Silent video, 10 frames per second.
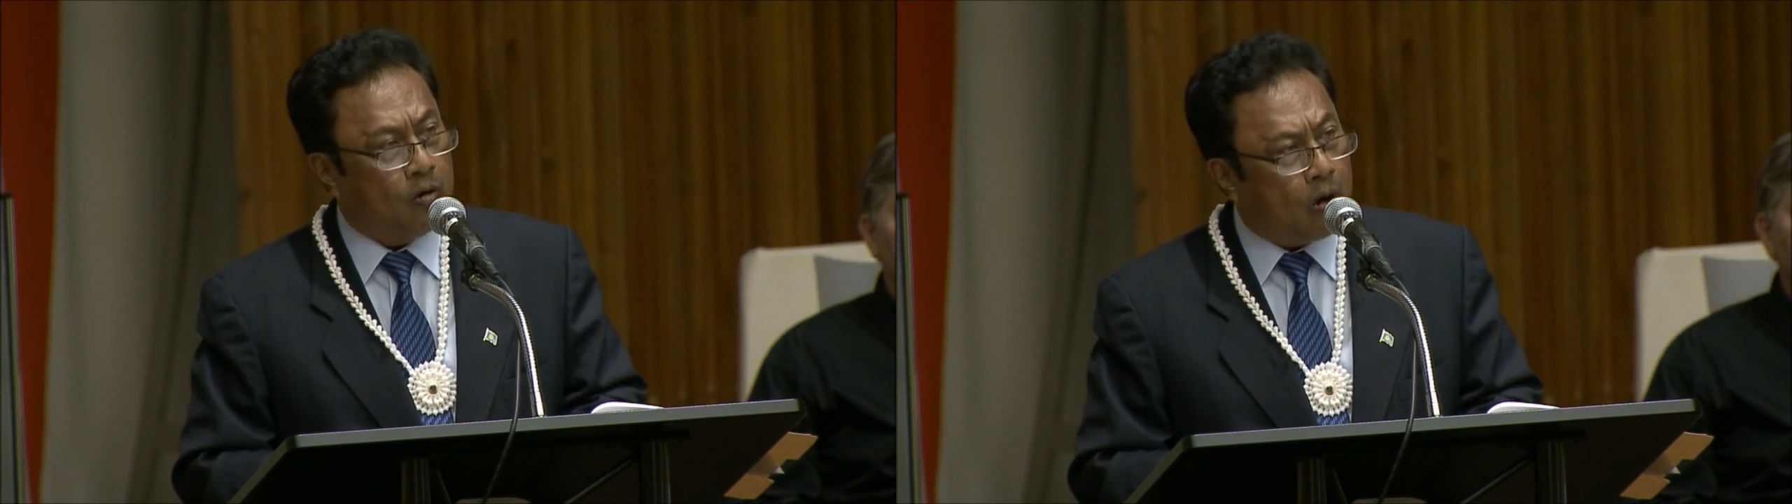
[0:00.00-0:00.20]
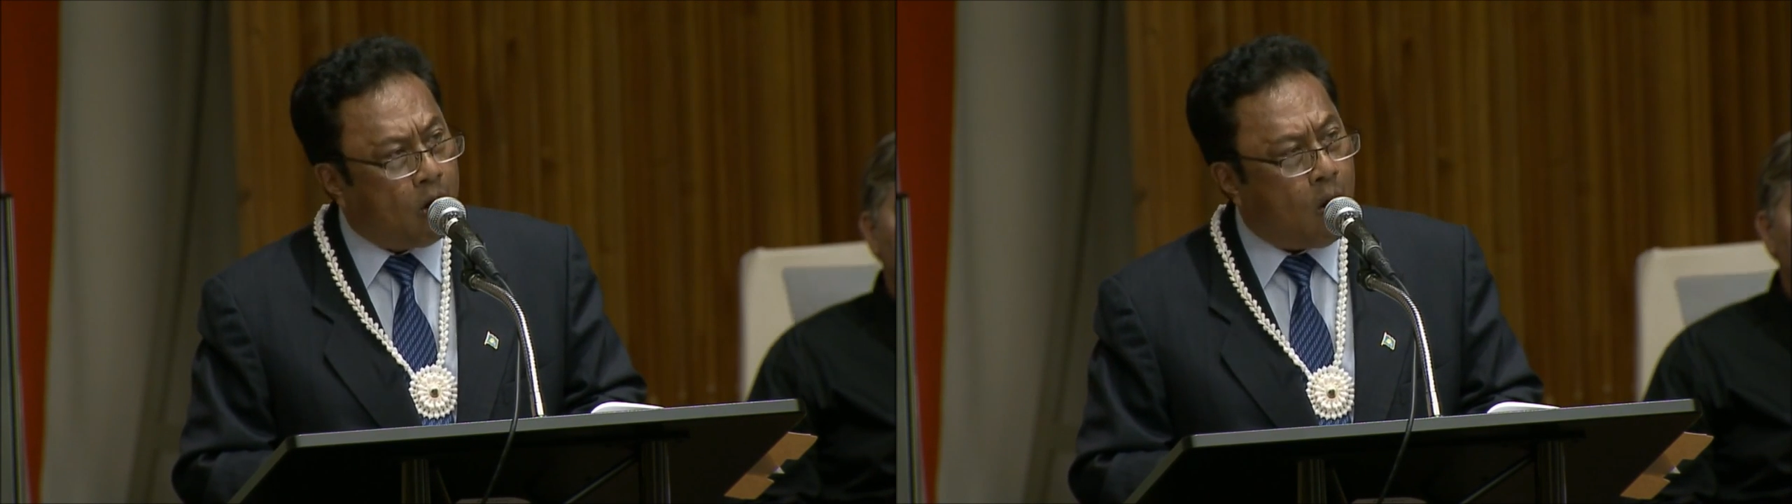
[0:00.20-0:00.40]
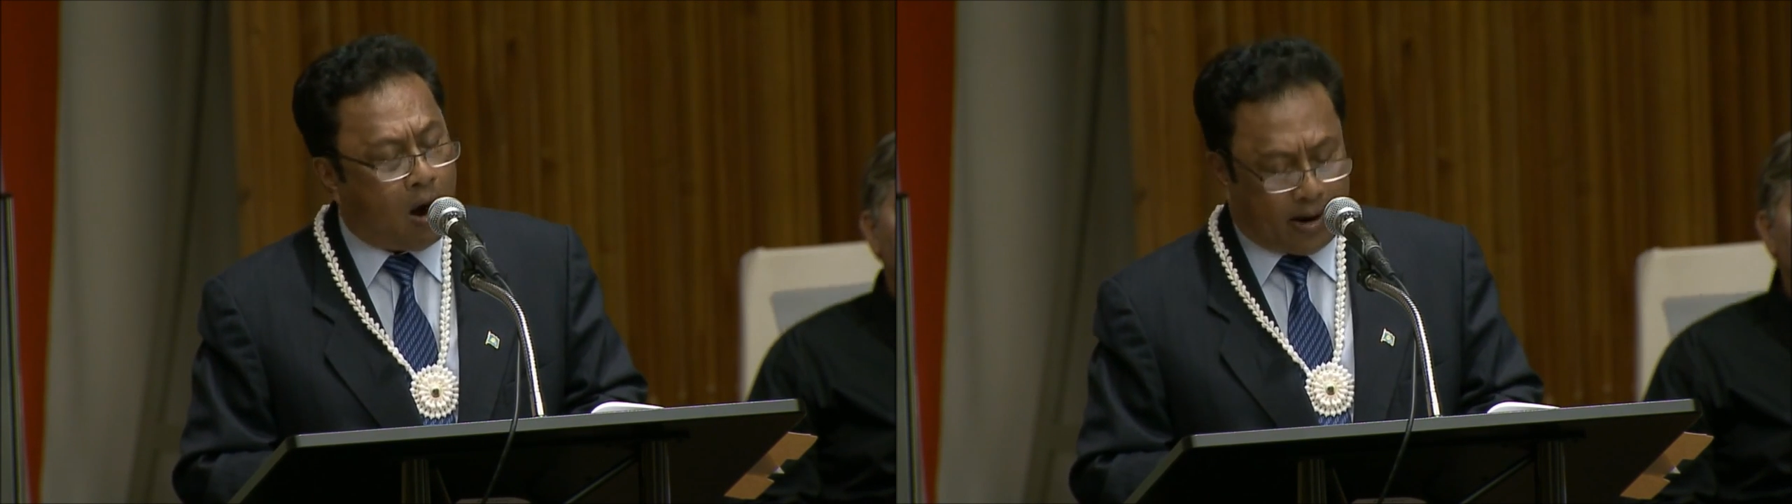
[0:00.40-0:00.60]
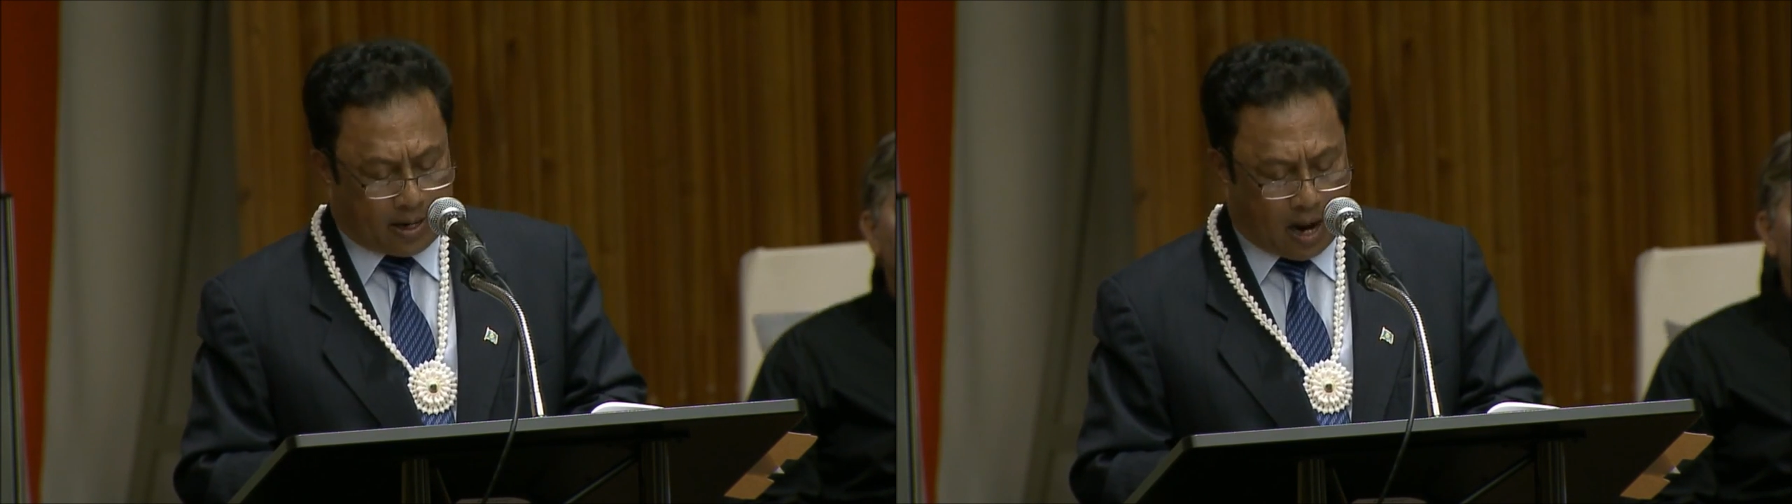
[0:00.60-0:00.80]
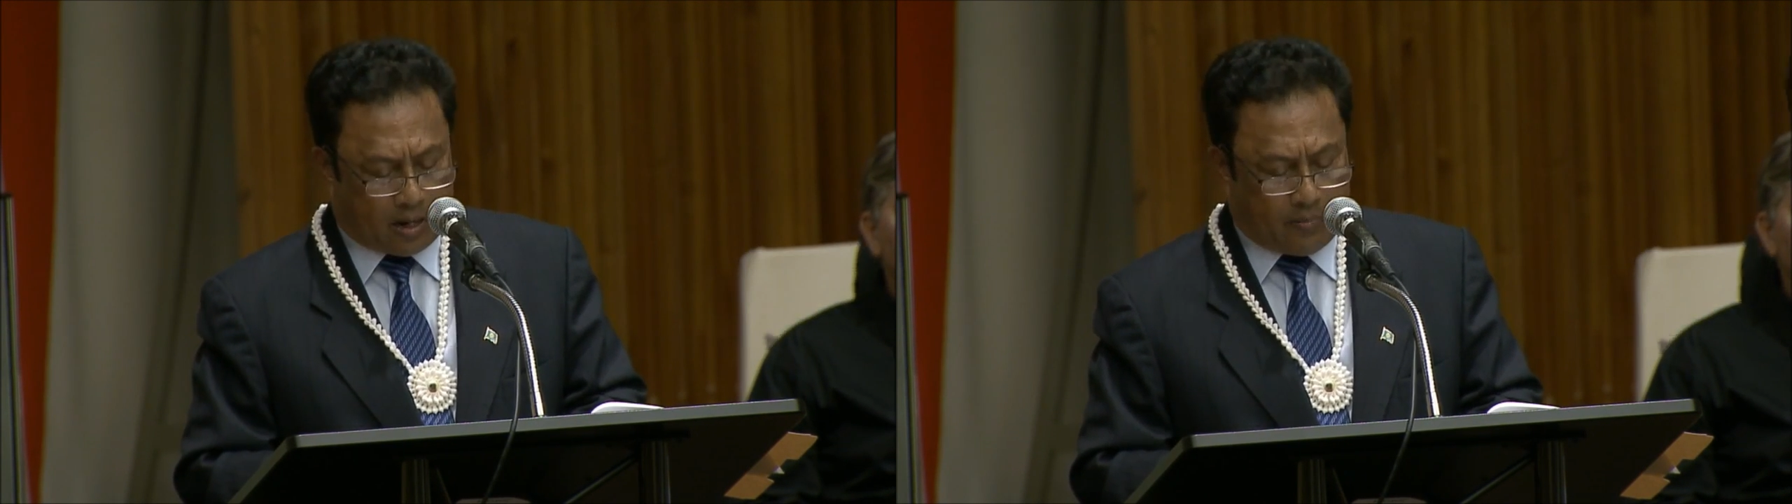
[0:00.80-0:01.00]
grow our
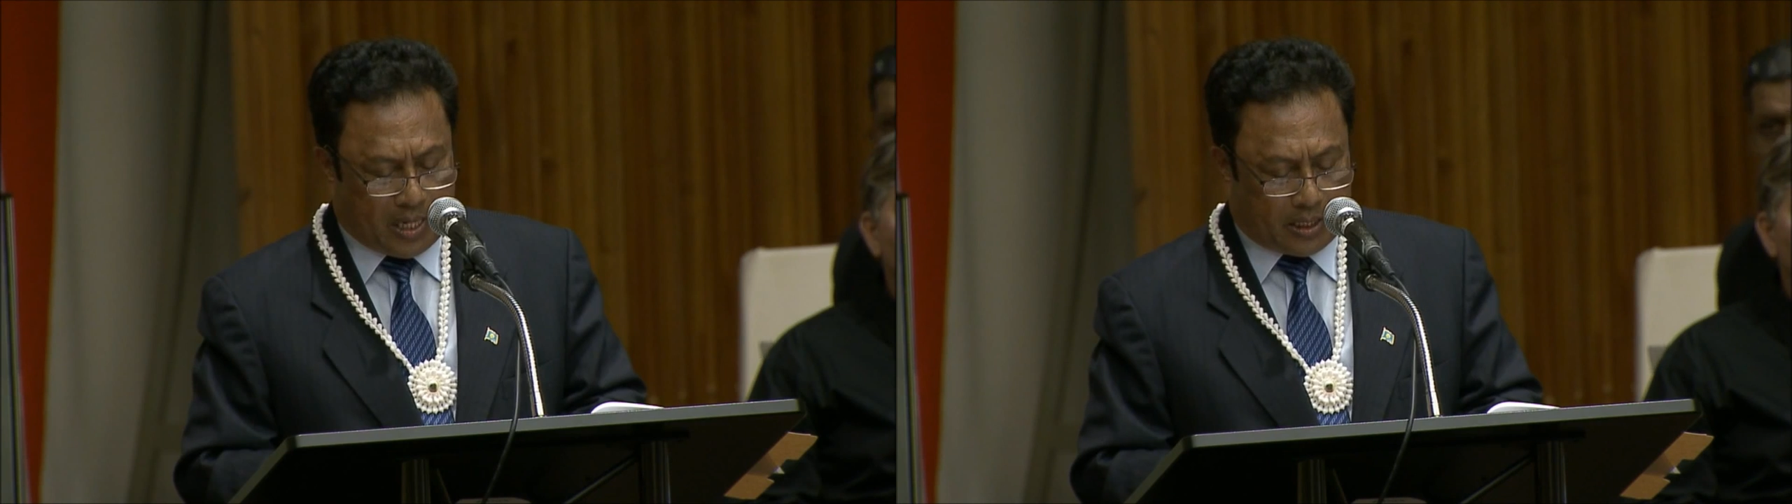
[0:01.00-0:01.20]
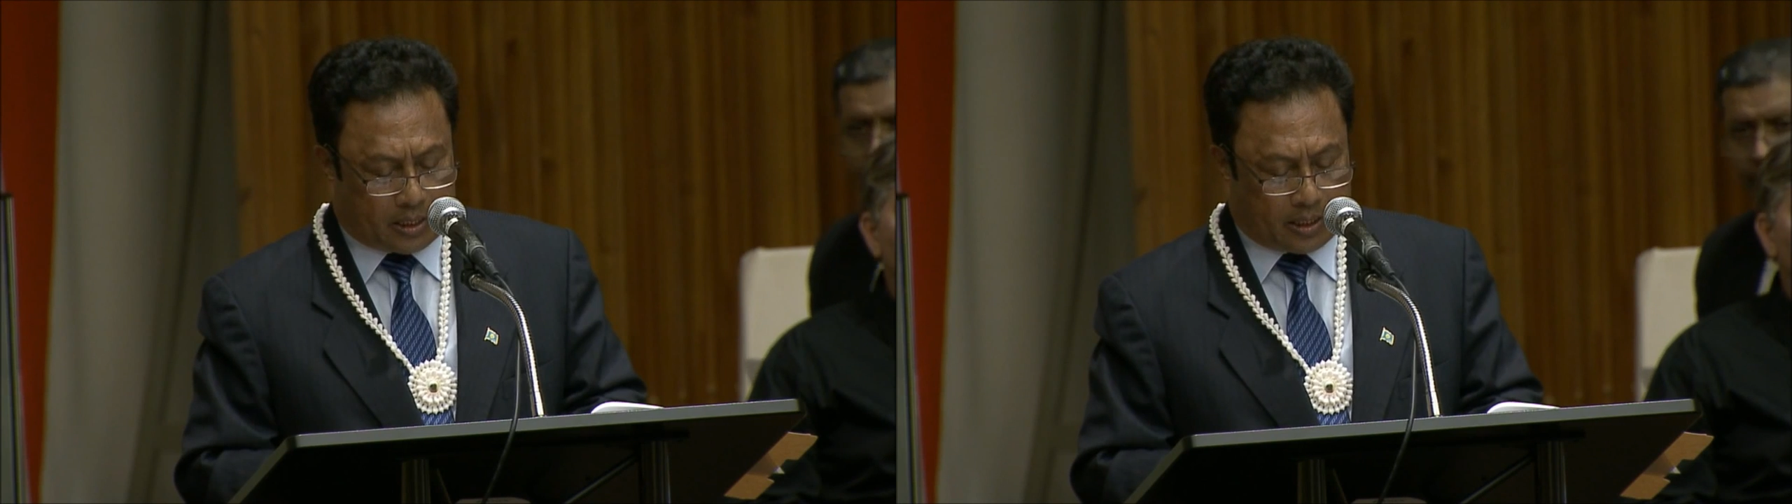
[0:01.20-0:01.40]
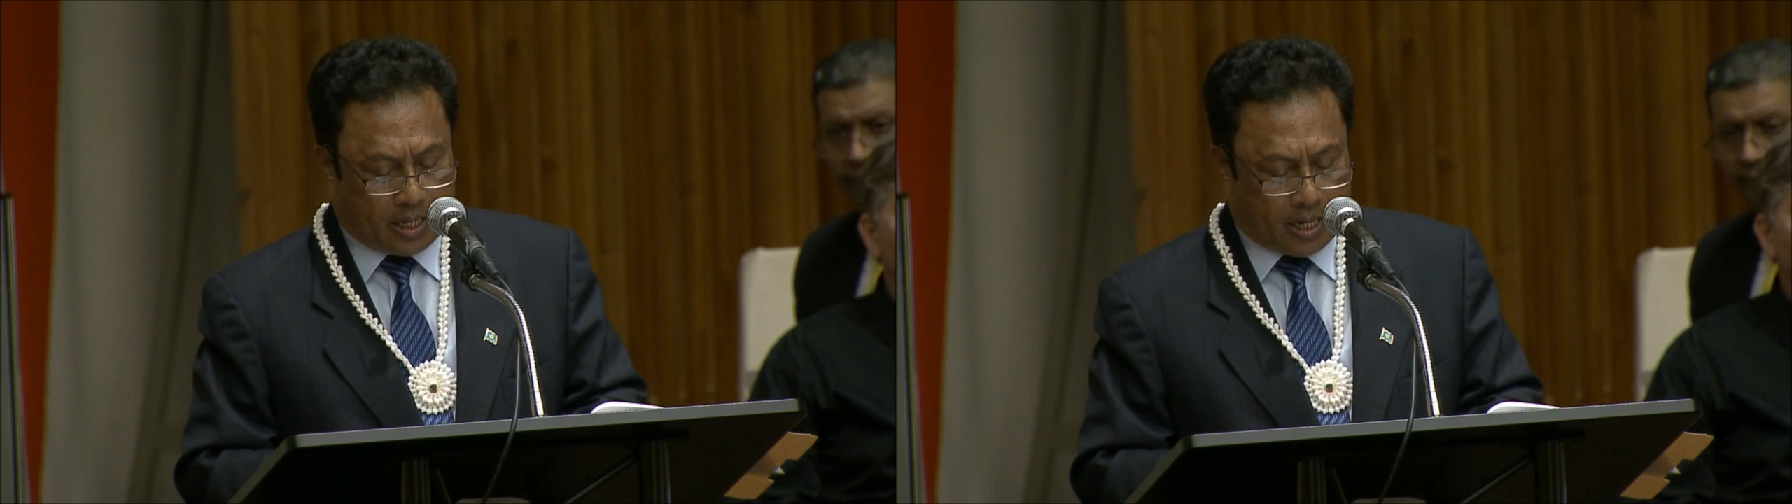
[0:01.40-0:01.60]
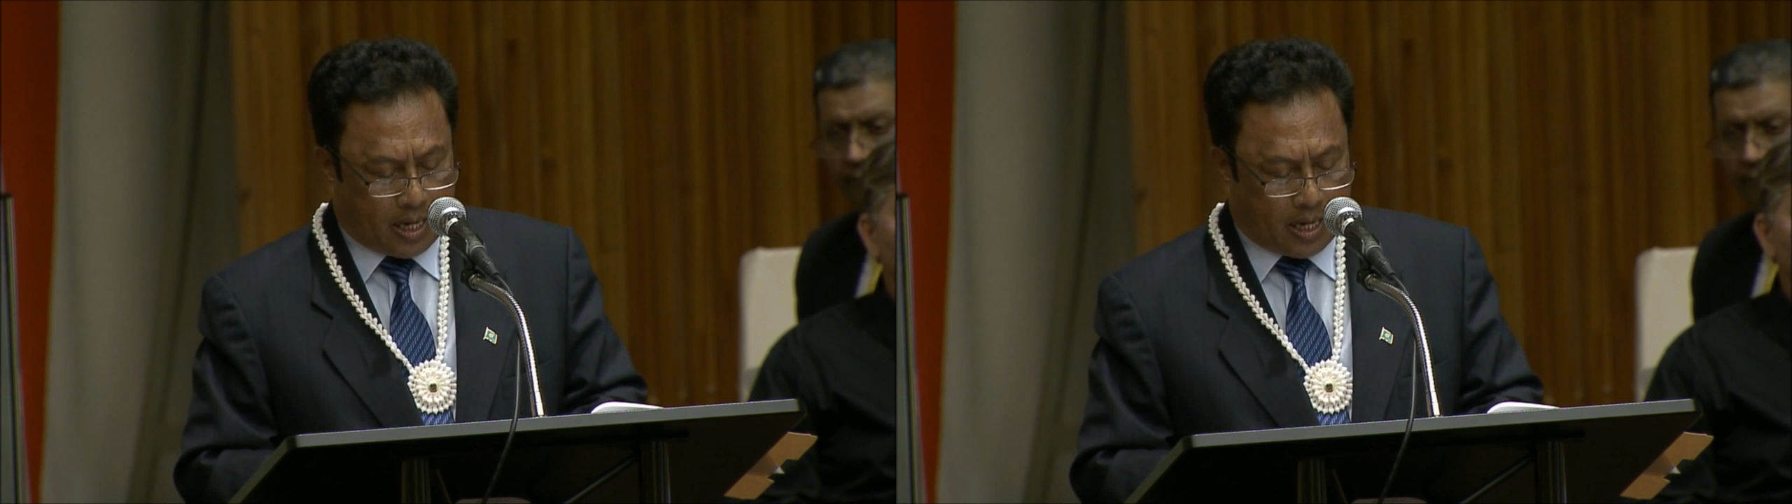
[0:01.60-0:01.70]
economies,